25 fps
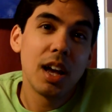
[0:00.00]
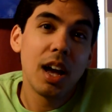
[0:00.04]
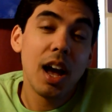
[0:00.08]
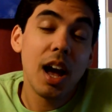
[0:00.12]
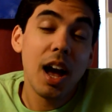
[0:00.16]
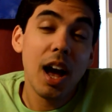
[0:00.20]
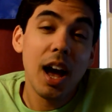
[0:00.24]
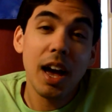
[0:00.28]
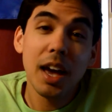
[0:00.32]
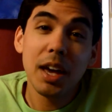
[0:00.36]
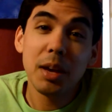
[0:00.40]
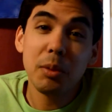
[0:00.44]

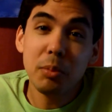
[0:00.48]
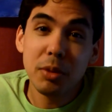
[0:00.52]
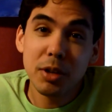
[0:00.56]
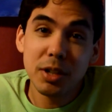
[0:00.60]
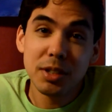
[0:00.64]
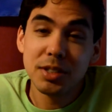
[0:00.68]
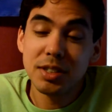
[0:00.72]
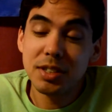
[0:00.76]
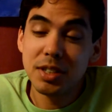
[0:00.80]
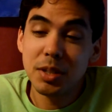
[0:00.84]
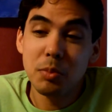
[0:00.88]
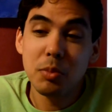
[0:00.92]
I
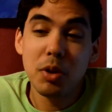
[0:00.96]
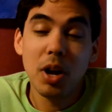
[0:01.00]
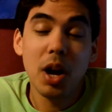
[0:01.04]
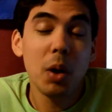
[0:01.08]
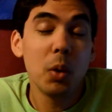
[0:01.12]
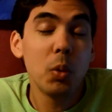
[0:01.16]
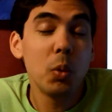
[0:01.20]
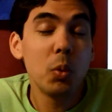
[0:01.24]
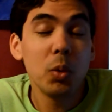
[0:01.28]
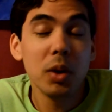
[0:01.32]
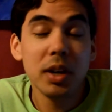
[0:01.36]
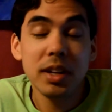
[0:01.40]
personally brought
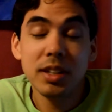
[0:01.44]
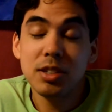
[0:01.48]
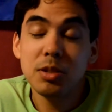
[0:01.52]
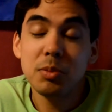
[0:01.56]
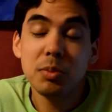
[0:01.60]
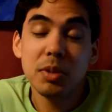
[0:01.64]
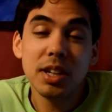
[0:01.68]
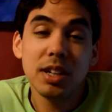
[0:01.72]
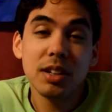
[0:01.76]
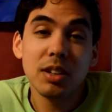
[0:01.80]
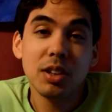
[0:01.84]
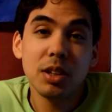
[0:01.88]
way too
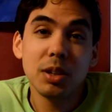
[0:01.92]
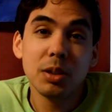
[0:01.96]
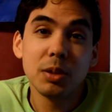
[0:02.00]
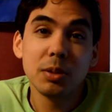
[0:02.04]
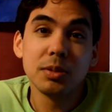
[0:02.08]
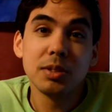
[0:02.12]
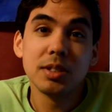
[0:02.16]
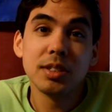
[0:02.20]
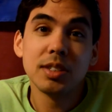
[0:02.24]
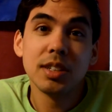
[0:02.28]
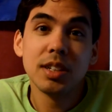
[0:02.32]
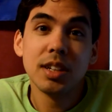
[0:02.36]
many
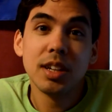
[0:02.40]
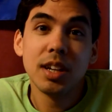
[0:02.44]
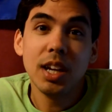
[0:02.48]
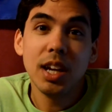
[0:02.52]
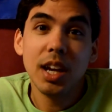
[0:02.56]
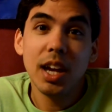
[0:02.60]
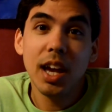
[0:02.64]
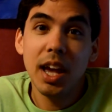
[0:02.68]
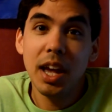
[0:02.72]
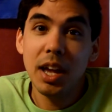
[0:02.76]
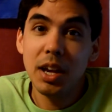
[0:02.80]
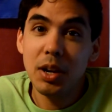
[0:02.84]
clothes,
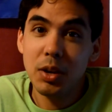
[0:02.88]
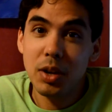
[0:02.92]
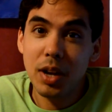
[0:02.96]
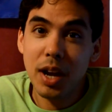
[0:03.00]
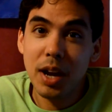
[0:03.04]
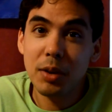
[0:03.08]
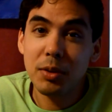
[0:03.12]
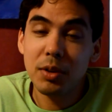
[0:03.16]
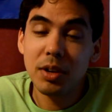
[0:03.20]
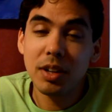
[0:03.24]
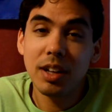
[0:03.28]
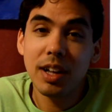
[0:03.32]
and I
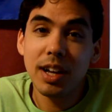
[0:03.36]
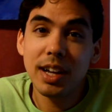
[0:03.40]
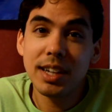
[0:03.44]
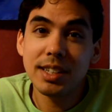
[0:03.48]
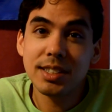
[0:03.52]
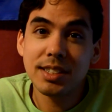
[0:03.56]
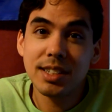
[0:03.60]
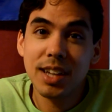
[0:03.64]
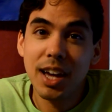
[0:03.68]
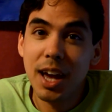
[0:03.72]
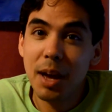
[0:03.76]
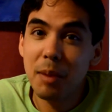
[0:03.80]

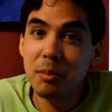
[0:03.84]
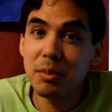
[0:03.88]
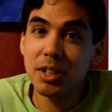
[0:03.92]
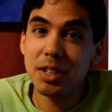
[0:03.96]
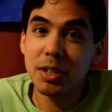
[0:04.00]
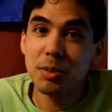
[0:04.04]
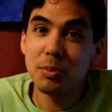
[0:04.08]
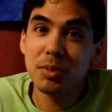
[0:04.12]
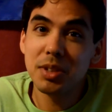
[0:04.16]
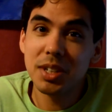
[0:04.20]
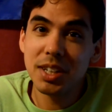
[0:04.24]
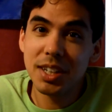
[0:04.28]
realized I'm going
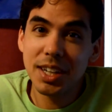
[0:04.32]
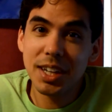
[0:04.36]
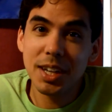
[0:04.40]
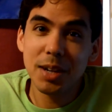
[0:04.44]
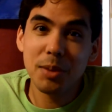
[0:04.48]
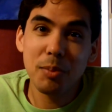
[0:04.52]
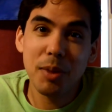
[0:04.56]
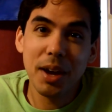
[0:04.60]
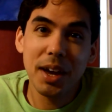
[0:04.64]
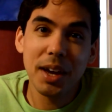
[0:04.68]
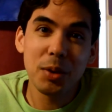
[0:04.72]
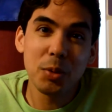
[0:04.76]
to be in
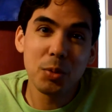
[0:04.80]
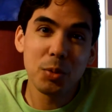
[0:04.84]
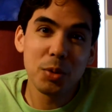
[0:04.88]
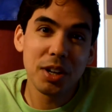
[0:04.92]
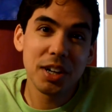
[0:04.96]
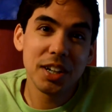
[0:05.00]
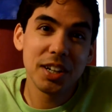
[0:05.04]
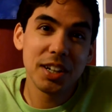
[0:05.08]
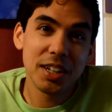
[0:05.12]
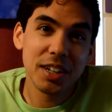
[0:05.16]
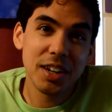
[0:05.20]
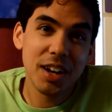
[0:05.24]
my
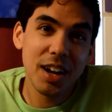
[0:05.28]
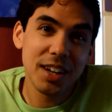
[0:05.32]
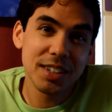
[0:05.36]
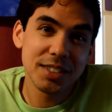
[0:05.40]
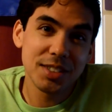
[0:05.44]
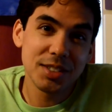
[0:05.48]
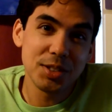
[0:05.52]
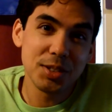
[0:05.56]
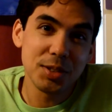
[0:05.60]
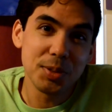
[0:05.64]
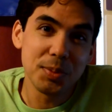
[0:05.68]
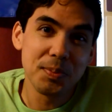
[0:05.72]
work
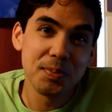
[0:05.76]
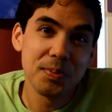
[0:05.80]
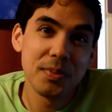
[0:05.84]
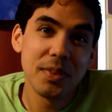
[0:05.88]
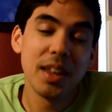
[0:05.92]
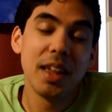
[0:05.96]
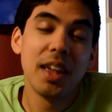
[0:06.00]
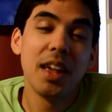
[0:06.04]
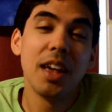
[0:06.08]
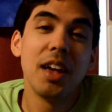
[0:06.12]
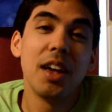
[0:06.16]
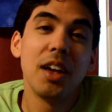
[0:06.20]
costume
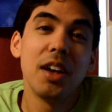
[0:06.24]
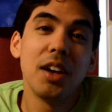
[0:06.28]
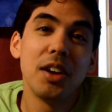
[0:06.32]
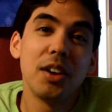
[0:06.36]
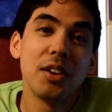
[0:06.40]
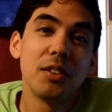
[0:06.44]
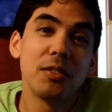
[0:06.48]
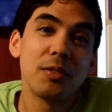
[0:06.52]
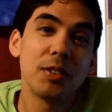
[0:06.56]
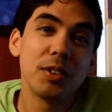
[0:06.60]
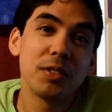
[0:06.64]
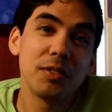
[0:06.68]

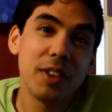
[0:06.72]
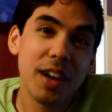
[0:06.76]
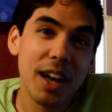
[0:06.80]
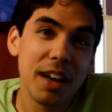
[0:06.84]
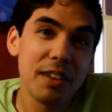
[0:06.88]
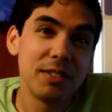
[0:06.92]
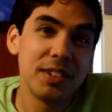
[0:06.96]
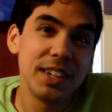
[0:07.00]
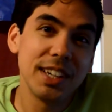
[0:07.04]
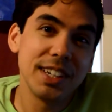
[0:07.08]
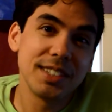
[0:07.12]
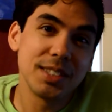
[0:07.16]
for
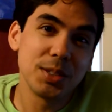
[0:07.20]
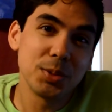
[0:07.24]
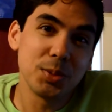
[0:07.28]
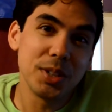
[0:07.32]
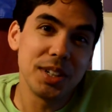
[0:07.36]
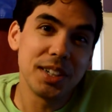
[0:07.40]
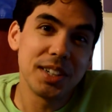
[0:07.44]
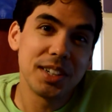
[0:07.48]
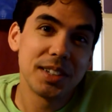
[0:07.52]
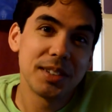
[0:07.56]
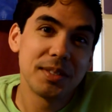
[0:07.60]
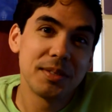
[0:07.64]
5 days a
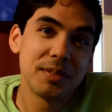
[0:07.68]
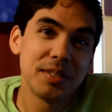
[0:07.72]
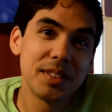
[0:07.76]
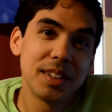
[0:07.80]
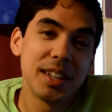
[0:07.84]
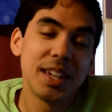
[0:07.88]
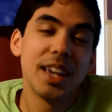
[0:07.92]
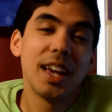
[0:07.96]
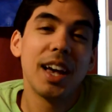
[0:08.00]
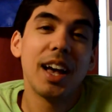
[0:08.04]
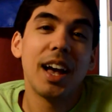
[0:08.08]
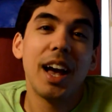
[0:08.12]
week.
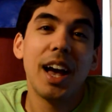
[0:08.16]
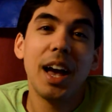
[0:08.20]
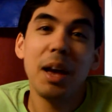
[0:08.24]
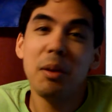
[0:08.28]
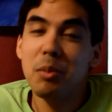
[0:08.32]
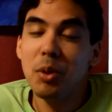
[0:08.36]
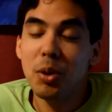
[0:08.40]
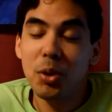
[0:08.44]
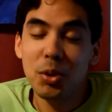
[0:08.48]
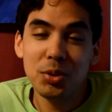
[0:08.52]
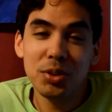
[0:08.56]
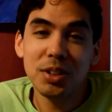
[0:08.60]
I'm
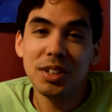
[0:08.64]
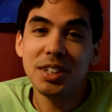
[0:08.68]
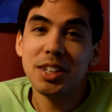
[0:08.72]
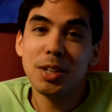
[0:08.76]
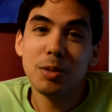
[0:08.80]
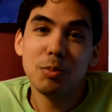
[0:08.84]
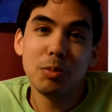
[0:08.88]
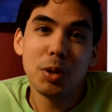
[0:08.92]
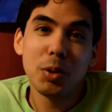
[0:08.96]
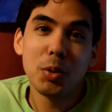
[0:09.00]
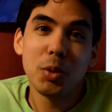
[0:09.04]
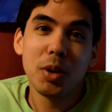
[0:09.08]
only going
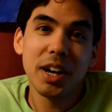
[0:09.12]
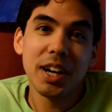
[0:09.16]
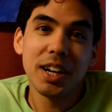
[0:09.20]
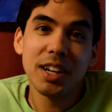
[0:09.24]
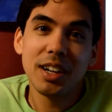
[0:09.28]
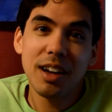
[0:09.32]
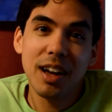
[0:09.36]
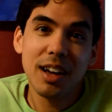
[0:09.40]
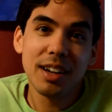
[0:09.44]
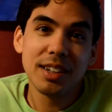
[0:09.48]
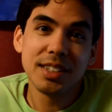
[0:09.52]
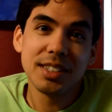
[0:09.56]
to be wearing
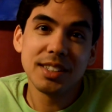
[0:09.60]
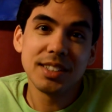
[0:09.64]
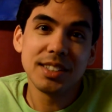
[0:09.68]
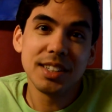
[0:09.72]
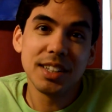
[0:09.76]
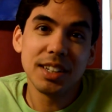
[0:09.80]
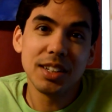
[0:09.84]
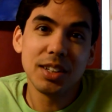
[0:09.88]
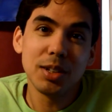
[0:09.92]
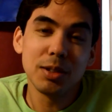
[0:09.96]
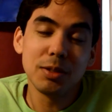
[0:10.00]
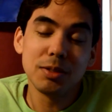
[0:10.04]
non-Disney
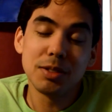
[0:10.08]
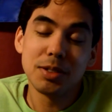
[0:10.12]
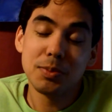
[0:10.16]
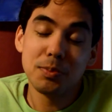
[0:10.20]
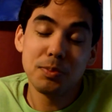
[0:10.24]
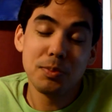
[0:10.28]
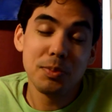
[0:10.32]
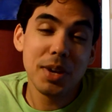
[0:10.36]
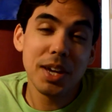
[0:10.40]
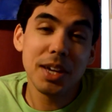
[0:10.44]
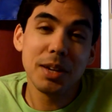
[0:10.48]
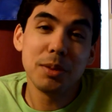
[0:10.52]
clothes
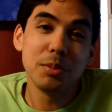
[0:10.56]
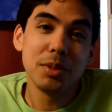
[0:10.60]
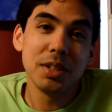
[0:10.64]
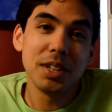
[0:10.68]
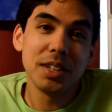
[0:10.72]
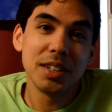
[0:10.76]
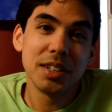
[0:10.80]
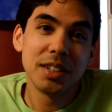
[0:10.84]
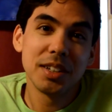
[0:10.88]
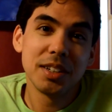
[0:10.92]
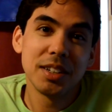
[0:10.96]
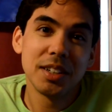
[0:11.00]

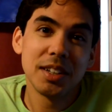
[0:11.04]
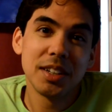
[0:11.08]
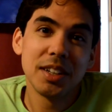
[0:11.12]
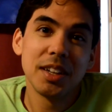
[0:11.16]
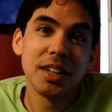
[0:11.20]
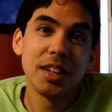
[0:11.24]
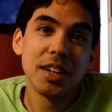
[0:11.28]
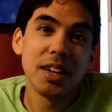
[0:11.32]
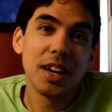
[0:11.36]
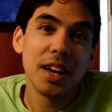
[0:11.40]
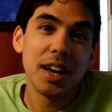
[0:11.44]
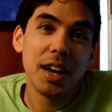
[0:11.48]
maybe
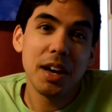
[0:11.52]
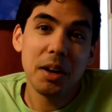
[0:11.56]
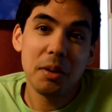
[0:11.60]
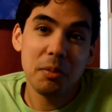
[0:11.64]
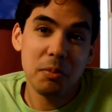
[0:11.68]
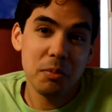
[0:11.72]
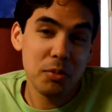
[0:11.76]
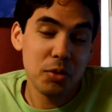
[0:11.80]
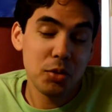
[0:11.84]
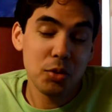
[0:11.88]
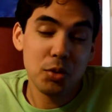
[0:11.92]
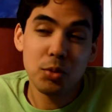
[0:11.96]

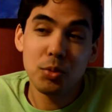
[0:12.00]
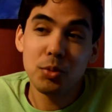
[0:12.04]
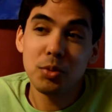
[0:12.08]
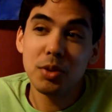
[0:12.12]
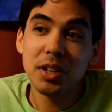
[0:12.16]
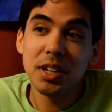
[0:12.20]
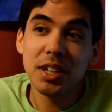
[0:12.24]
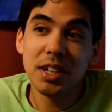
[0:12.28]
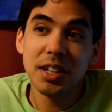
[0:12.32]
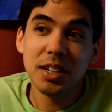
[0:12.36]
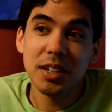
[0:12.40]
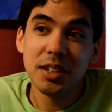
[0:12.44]

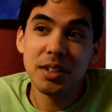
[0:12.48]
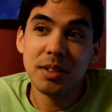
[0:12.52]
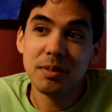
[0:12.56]
3